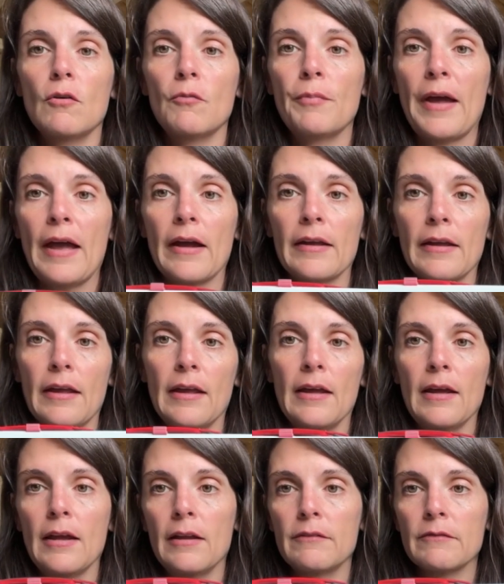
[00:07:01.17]
back
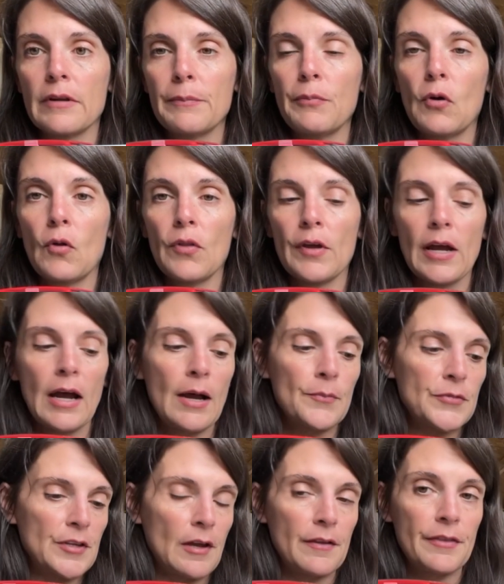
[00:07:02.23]
and re-pull the
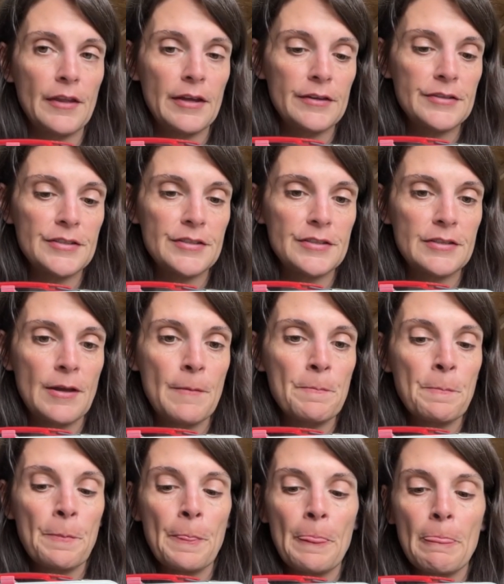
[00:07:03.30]
comps on this.
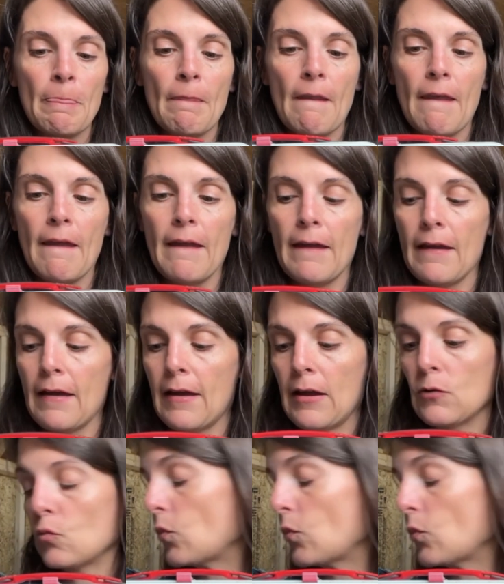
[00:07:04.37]
And